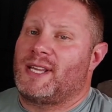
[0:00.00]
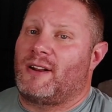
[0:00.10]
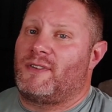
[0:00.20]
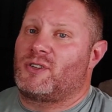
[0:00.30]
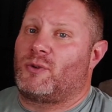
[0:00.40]
miss
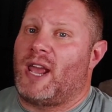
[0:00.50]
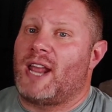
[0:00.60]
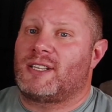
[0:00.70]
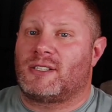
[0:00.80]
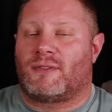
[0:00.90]
out on future
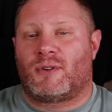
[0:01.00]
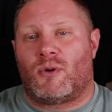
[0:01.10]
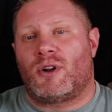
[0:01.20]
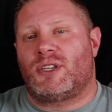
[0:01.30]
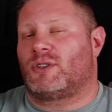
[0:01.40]
reactions. Of
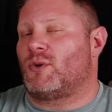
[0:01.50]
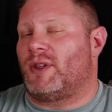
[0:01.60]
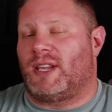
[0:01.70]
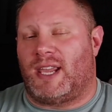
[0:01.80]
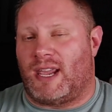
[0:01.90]
course, you'll
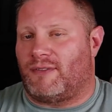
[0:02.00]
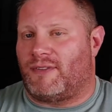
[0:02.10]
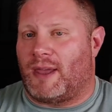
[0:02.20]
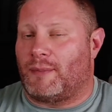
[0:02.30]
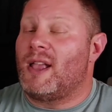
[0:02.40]
join the King
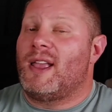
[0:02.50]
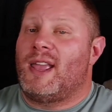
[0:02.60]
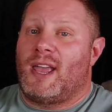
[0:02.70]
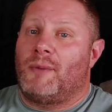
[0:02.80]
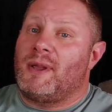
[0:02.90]
Fam,
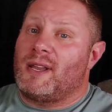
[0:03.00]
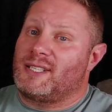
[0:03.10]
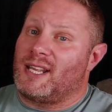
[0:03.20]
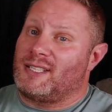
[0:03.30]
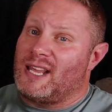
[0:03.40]
helping
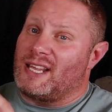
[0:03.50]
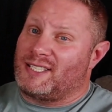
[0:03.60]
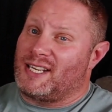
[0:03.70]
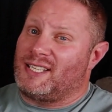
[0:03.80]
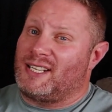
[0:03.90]
us get to that
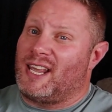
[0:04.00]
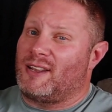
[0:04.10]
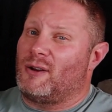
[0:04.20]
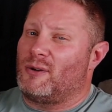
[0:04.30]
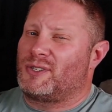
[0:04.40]

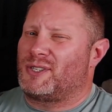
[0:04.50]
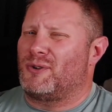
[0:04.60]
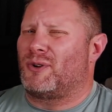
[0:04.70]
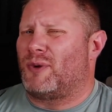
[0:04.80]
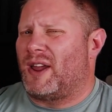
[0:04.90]
60K goal
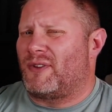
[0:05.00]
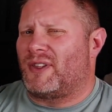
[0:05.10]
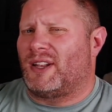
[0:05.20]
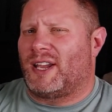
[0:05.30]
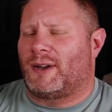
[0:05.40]
sooner
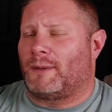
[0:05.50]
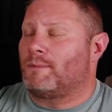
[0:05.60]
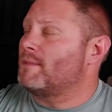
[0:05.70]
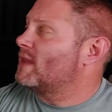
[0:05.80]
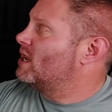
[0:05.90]
rather than
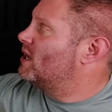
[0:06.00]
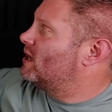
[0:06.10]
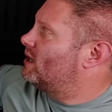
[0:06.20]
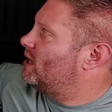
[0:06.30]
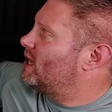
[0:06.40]
later.
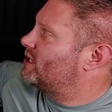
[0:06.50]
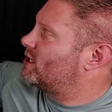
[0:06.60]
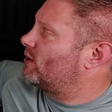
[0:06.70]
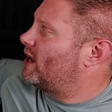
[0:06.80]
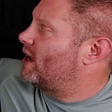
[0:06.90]

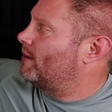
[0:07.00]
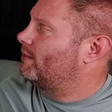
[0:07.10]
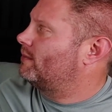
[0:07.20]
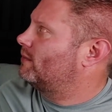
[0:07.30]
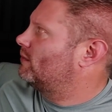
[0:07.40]

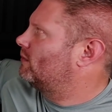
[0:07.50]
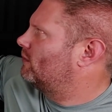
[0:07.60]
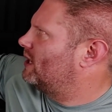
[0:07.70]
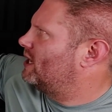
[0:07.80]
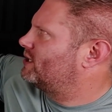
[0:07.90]
Instagram,
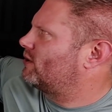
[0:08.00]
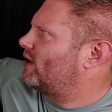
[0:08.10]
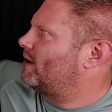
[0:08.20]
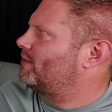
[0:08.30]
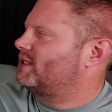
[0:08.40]

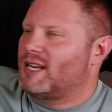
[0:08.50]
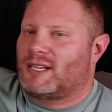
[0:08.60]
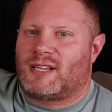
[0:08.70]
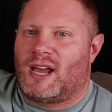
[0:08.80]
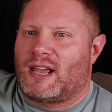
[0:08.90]

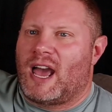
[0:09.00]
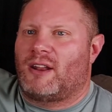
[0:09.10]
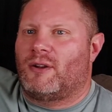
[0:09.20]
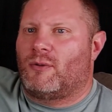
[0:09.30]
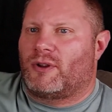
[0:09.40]
TikTok. I
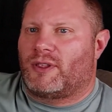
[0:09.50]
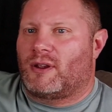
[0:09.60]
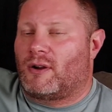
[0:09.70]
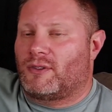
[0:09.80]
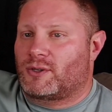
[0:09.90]
don't know where
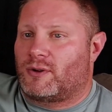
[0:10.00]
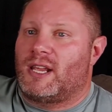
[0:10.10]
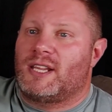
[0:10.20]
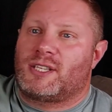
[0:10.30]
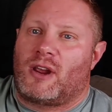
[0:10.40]
they are on the
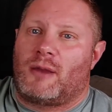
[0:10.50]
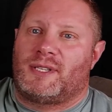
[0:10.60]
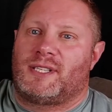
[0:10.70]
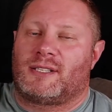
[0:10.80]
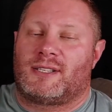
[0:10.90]
screen.
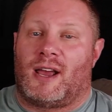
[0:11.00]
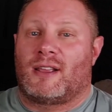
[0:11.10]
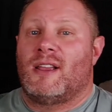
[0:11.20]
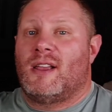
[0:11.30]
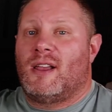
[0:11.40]
Instagram and
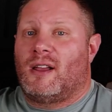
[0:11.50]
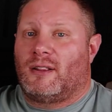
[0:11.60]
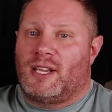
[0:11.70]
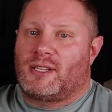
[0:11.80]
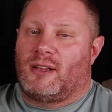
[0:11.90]
TikTok.
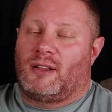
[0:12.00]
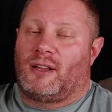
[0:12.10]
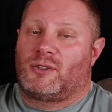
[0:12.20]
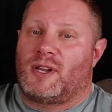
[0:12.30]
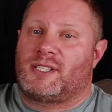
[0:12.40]
Links,
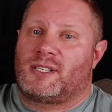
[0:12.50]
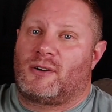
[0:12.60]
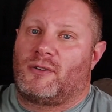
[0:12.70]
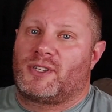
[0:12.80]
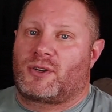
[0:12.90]

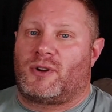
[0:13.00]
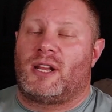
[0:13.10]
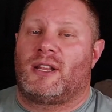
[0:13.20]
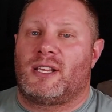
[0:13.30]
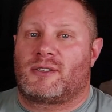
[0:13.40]
addresses are on the
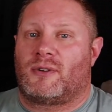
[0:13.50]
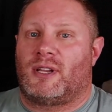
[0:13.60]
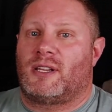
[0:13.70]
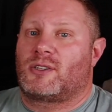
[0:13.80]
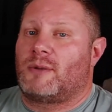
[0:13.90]
screen. Links are
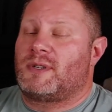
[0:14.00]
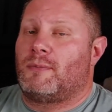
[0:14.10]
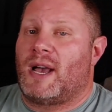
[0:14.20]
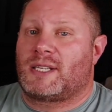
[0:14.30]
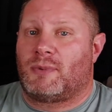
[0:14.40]
in the
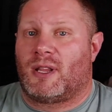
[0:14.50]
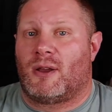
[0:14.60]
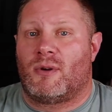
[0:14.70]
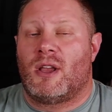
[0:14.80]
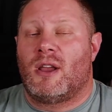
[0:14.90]
description box
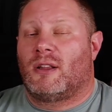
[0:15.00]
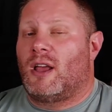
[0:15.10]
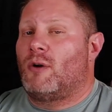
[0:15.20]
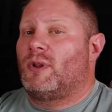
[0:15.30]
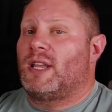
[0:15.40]
below.
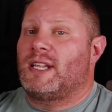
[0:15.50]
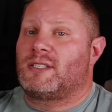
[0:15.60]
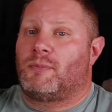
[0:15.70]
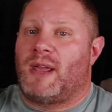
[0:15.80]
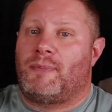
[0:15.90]
Along with
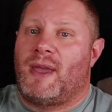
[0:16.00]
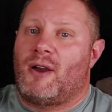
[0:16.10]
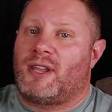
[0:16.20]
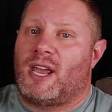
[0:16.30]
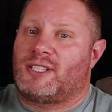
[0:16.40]
links to
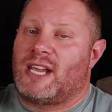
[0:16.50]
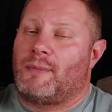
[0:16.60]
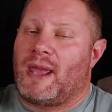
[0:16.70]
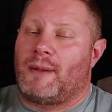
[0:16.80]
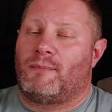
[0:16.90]
PayPal, Cash
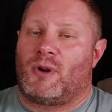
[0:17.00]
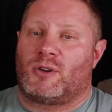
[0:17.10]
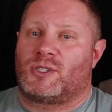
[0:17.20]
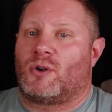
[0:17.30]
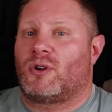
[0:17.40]
App, and
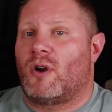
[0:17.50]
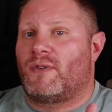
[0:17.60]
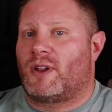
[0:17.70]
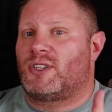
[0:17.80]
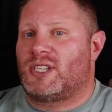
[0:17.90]
Merch Store. Go
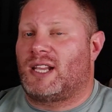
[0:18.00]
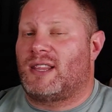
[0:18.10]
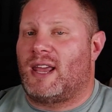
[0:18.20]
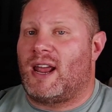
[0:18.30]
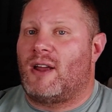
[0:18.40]
over there,
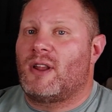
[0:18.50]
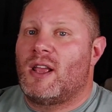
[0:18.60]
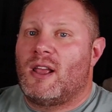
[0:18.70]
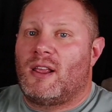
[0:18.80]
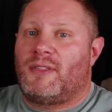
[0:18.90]
check that out.
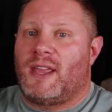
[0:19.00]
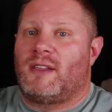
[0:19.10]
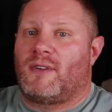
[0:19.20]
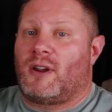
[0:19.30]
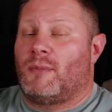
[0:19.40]

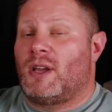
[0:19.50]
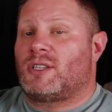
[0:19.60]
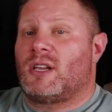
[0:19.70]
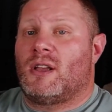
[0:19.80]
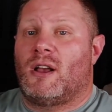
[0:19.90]
Thank you very
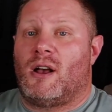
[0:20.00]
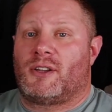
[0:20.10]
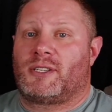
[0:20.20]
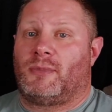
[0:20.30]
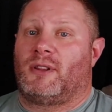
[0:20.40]
much.
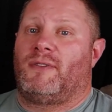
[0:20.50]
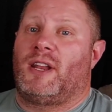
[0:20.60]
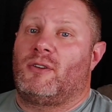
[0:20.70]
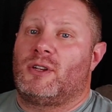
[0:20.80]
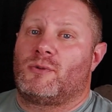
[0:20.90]
Also below the
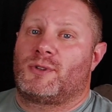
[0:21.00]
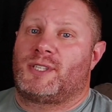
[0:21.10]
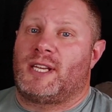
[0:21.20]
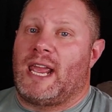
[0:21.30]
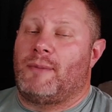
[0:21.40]
video, you will
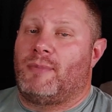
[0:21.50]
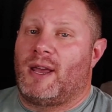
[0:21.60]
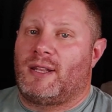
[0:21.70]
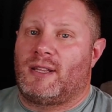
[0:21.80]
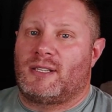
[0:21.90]
see a
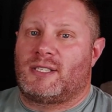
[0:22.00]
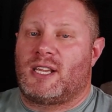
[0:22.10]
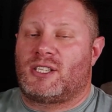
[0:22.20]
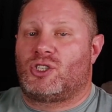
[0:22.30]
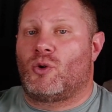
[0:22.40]
button that
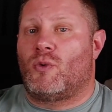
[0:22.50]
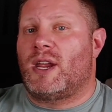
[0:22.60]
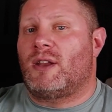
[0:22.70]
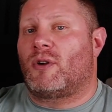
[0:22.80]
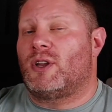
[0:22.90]
says
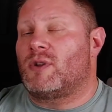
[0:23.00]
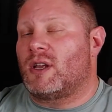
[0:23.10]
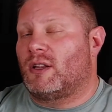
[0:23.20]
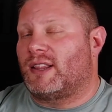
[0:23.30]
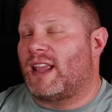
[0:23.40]
join, or you
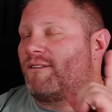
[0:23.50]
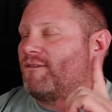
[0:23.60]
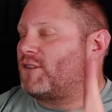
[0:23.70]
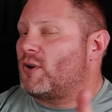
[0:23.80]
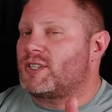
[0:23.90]
can click that
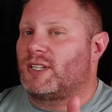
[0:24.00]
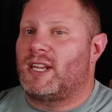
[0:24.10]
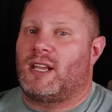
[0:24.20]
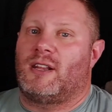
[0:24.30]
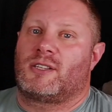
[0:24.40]
first
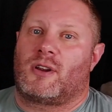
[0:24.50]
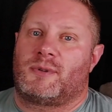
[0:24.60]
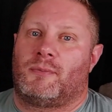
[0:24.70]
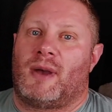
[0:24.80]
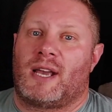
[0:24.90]
link in the
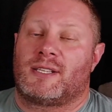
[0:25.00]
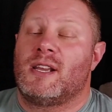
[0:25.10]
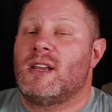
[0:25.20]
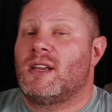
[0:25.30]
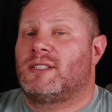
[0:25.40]
description box.
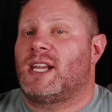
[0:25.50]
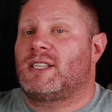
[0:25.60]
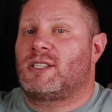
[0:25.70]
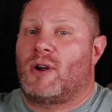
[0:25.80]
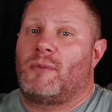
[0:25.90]

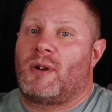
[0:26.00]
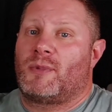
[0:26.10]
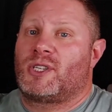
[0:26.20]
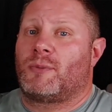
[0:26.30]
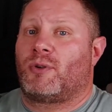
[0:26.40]
Takes us to our
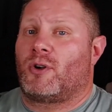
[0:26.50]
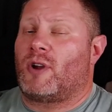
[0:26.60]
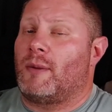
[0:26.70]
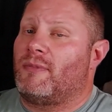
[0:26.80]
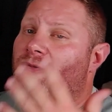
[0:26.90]
membership
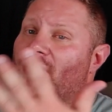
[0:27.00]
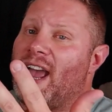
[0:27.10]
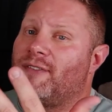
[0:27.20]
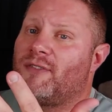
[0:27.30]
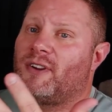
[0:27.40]
program.
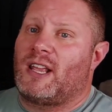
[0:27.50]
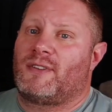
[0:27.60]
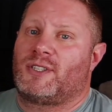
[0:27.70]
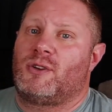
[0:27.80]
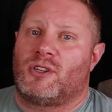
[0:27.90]
5 different
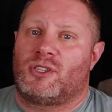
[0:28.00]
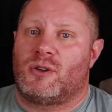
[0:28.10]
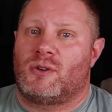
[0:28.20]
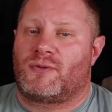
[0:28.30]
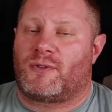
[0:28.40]
levels you can
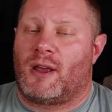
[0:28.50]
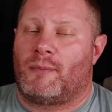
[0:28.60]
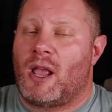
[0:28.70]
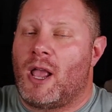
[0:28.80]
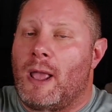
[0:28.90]
choose
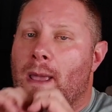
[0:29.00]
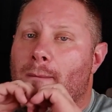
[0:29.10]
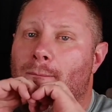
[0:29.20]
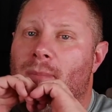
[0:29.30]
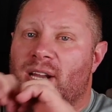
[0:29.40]
from.
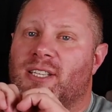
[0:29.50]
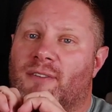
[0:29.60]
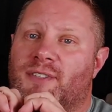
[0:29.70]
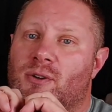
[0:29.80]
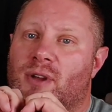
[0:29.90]
Much
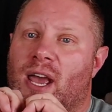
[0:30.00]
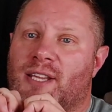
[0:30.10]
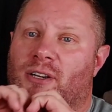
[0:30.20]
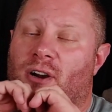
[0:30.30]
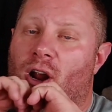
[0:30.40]
love to you
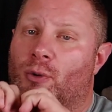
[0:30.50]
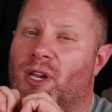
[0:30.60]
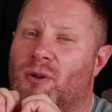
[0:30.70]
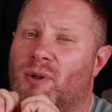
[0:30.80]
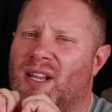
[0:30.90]
guys that are
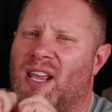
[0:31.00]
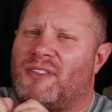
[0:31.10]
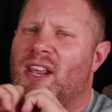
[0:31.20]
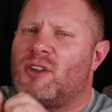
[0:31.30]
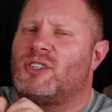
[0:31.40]
already doing
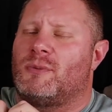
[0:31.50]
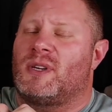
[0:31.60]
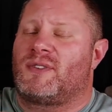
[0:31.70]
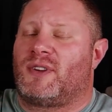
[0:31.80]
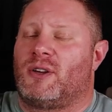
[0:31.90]
that. Thank you so
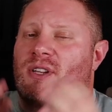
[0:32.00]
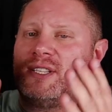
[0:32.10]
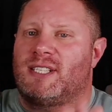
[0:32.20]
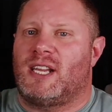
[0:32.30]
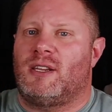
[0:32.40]
much for your
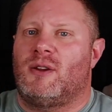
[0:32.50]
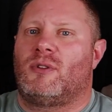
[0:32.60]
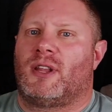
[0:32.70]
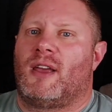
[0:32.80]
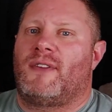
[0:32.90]

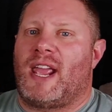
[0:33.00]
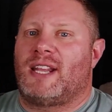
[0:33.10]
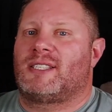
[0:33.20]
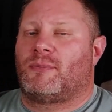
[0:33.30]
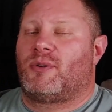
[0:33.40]
continued love
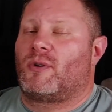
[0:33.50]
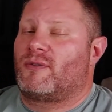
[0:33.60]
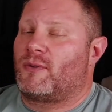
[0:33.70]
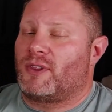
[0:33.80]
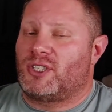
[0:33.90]
and
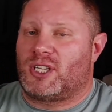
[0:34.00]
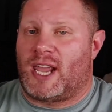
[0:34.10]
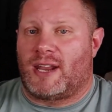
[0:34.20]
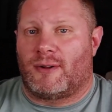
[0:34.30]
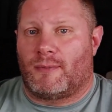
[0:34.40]
support for the
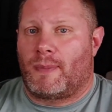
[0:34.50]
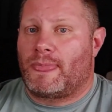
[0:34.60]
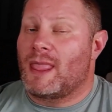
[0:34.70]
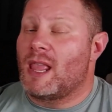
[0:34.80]
channel.